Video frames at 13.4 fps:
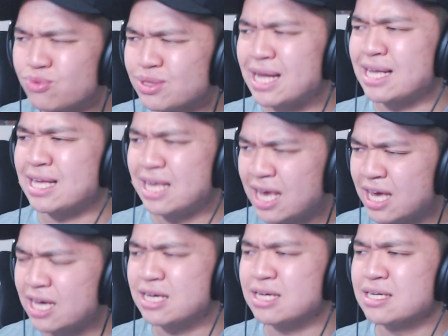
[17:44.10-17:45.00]
That
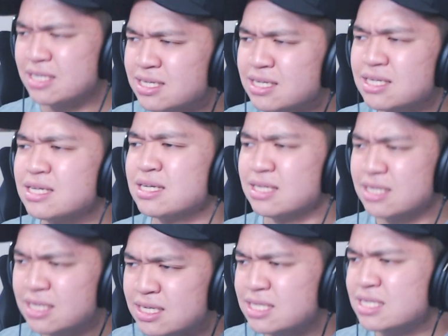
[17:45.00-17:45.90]
kick,
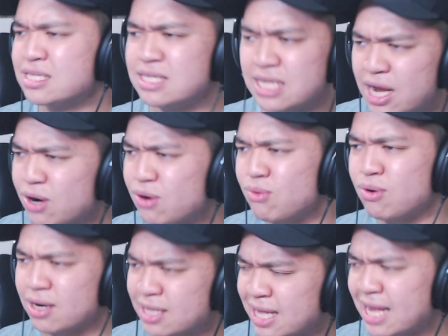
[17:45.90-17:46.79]
snare
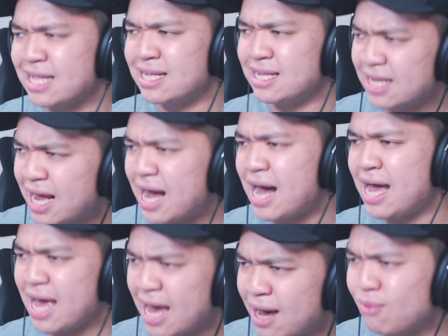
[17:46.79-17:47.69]
work, that
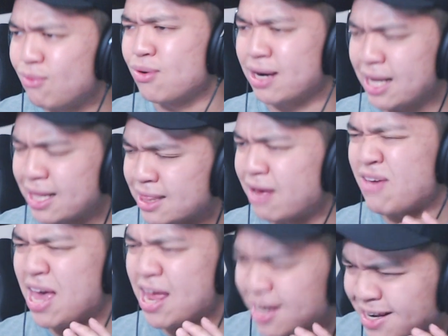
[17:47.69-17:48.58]
hi-hat work, I love it.